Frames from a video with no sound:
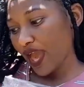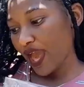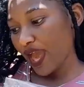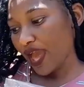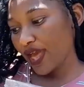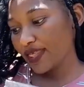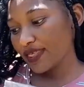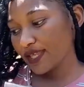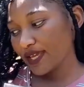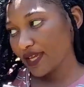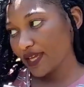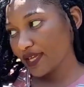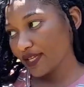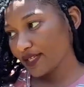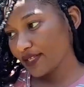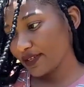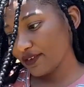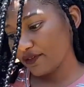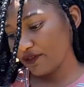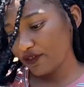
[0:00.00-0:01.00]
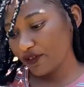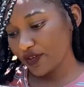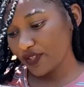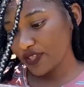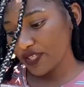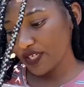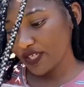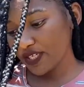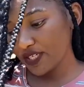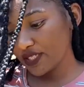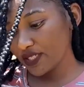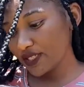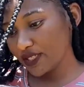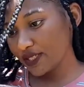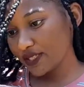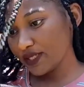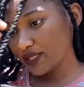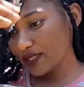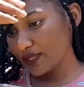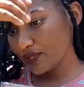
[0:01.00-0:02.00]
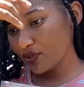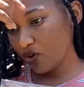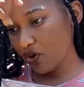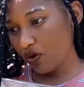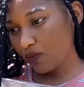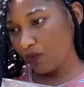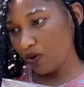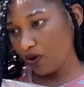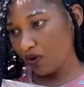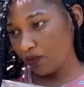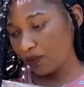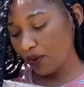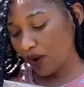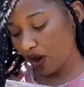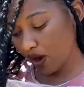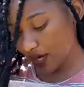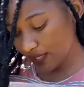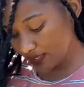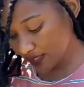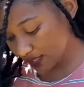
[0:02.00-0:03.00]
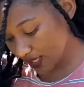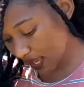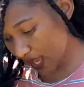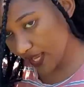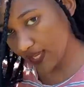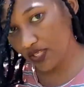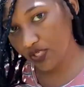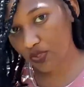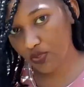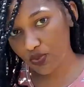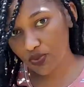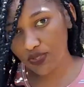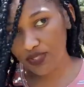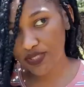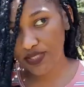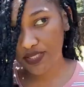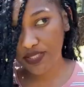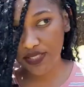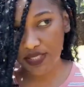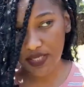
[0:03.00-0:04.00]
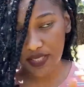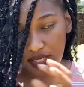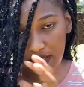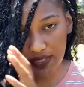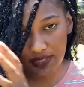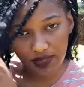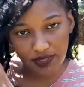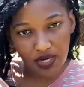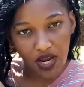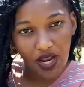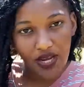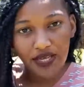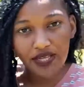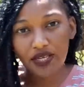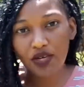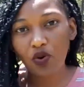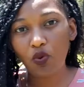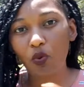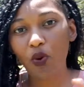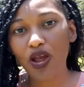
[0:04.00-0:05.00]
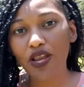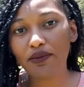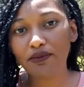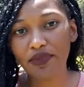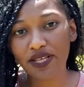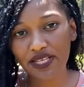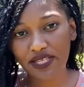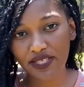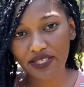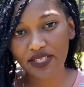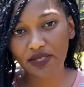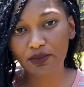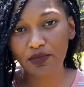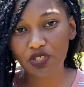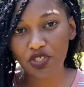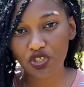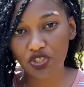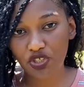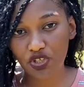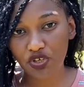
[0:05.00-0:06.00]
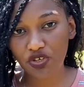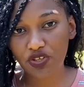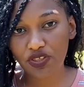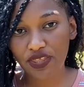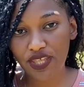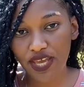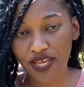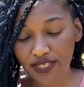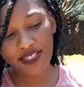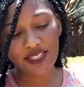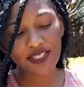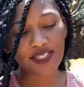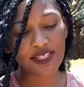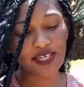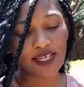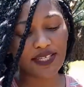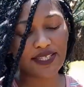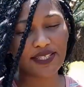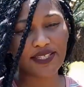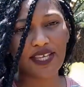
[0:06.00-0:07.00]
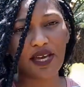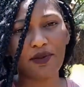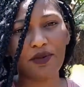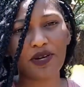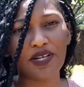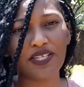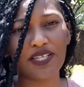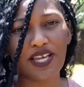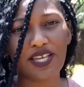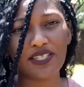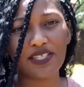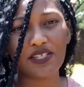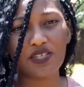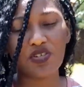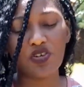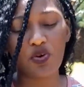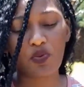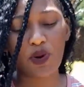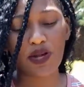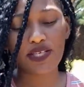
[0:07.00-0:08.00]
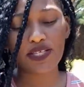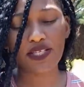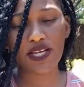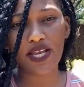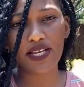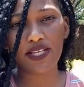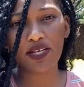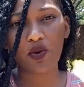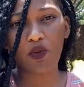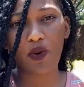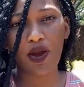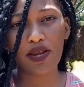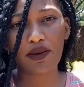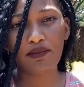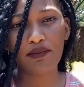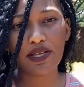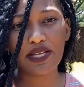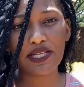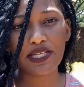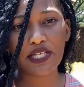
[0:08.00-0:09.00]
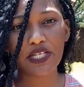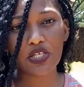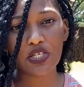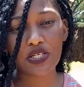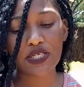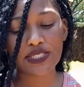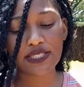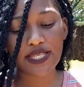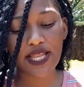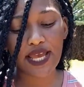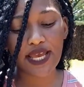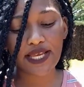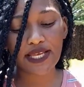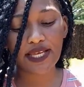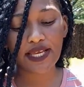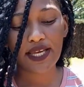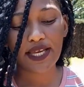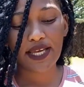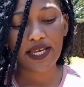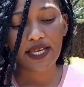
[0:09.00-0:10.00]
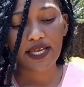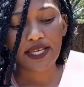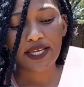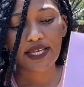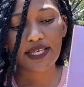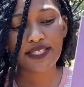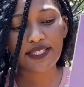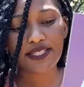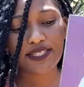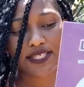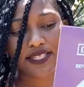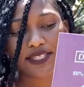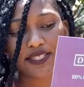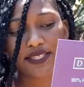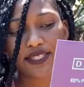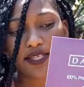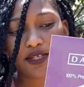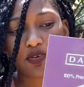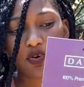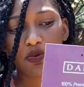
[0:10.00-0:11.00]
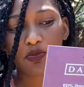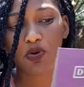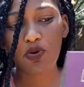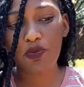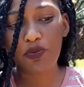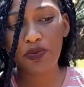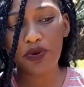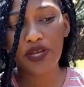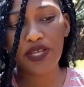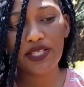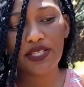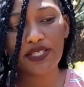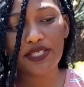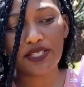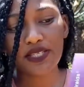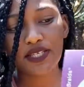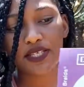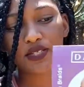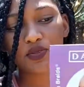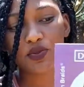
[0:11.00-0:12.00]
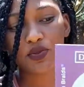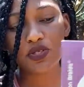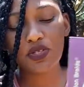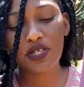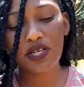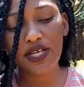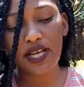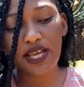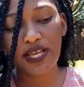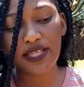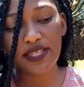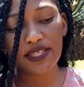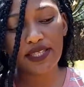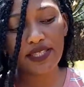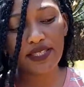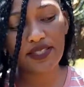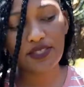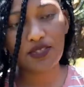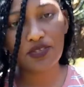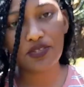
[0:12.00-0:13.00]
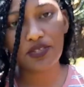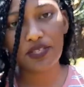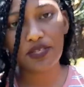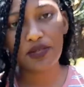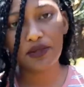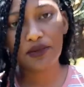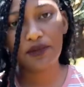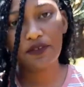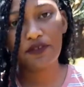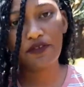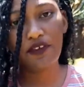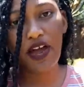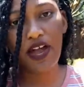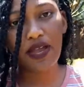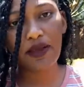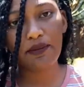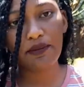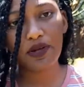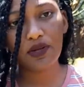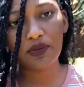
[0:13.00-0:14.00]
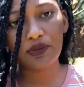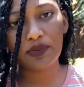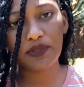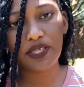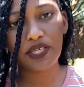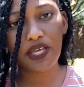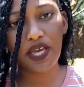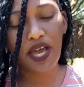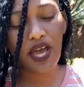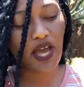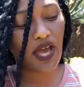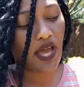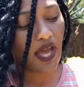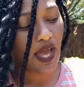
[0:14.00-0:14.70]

and then for the normal parts I used the darling 1 million. Let me just show you that in case someone doesn't know what darling 1 million looks like. It's just the normal braids. It will look like this, so the fiber will be here